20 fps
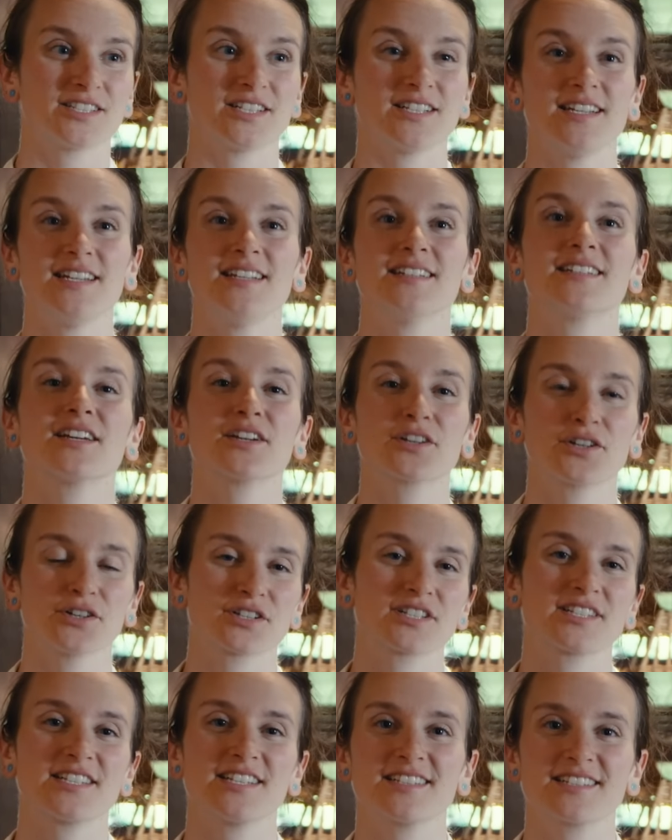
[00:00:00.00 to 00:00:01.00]
to eat and
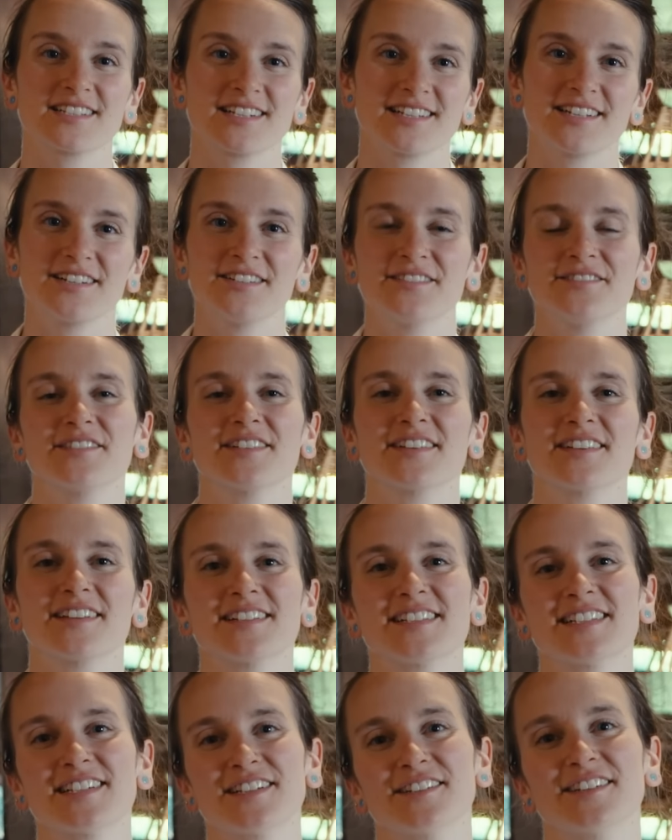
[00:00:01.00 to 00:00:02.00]
cook seasonally with
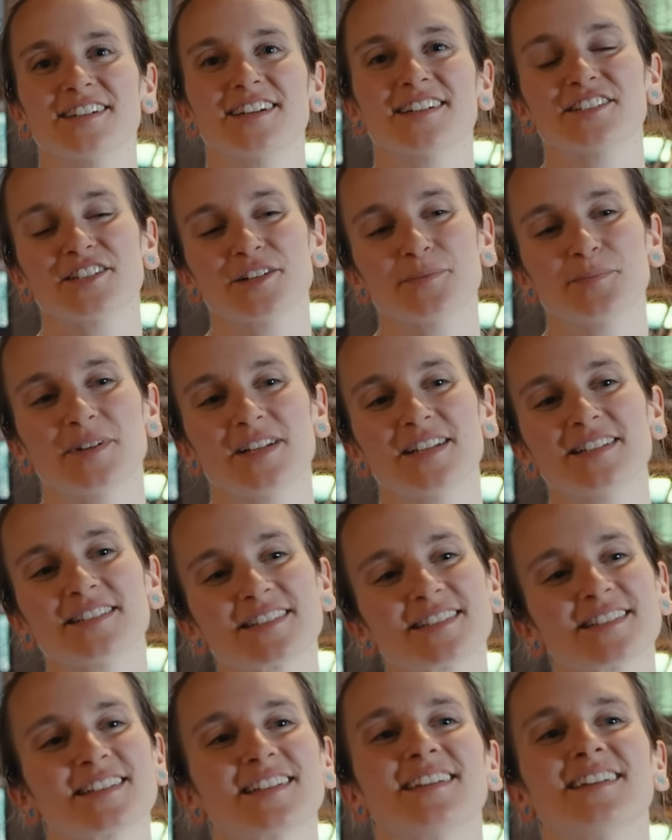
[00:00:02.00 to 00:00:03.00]
us here at Chez
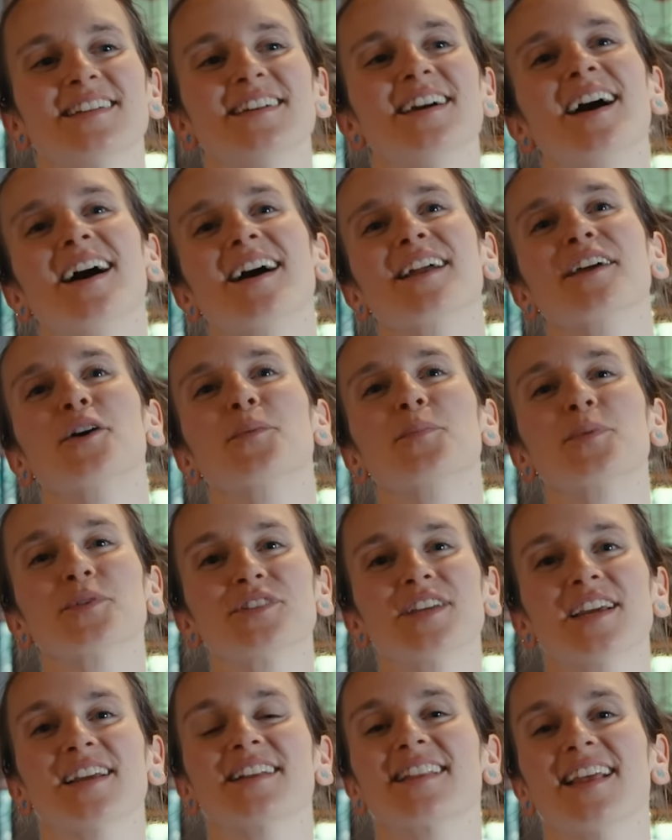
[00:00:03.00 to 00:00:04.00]
Panisse. I hope you
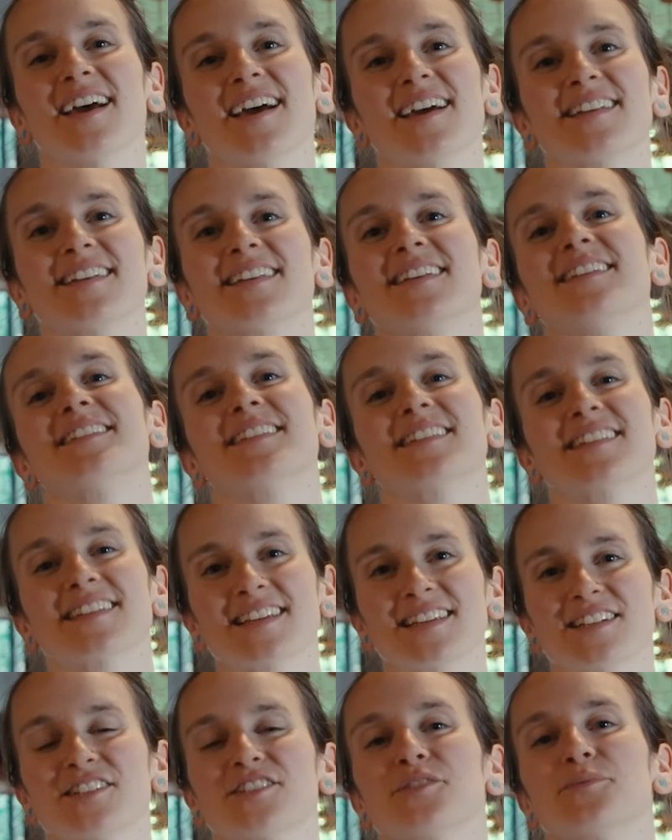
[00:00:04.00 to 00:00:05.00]
take that into the
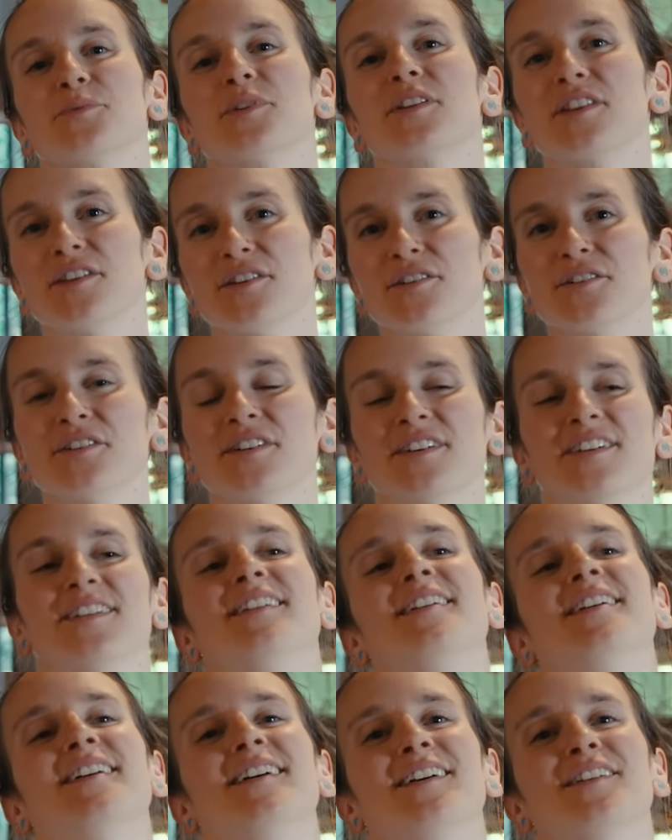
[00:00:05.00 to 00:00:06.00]
kitchen with you.
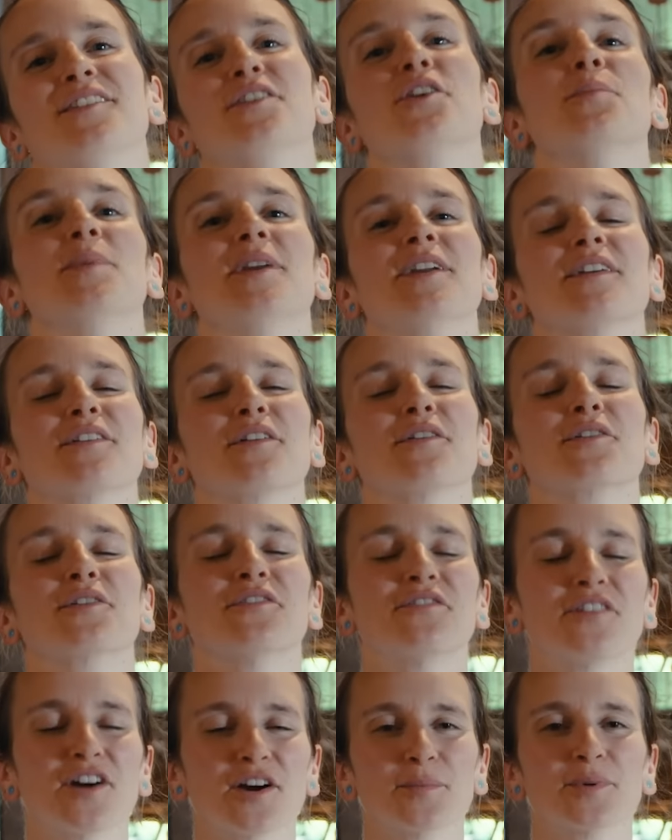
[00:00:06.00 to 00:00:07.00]
Go meet your
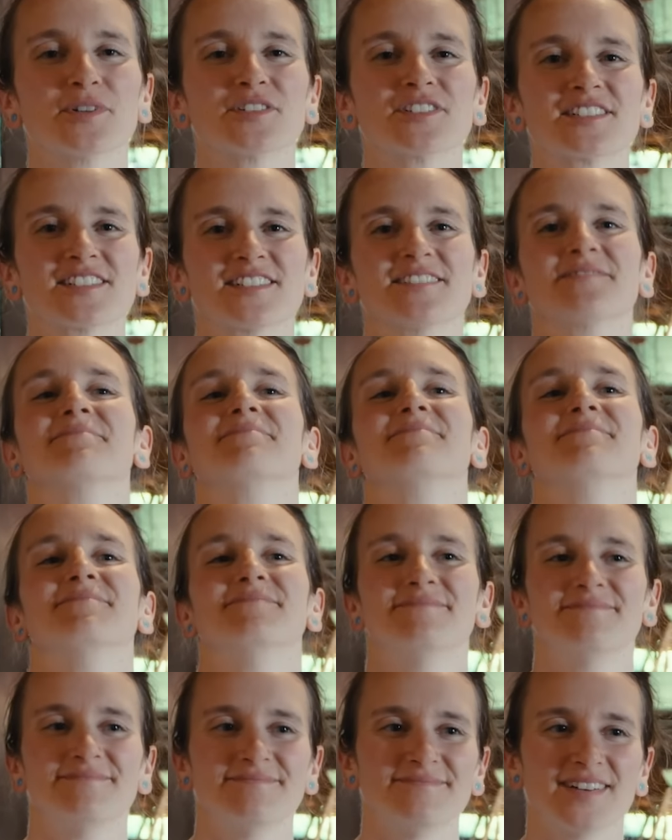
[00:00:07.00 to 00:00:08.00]
local farmers
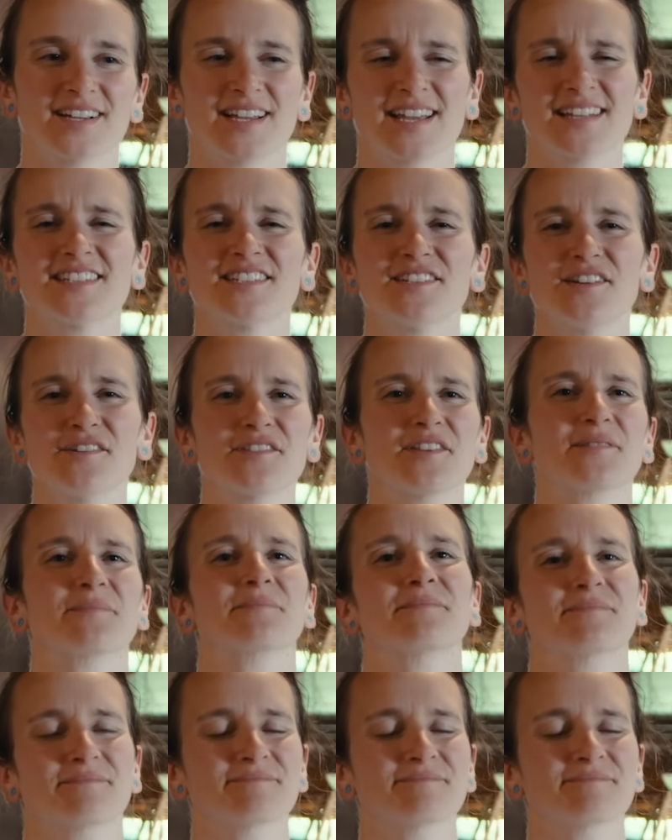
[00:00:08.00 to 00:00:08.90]
and get to know them.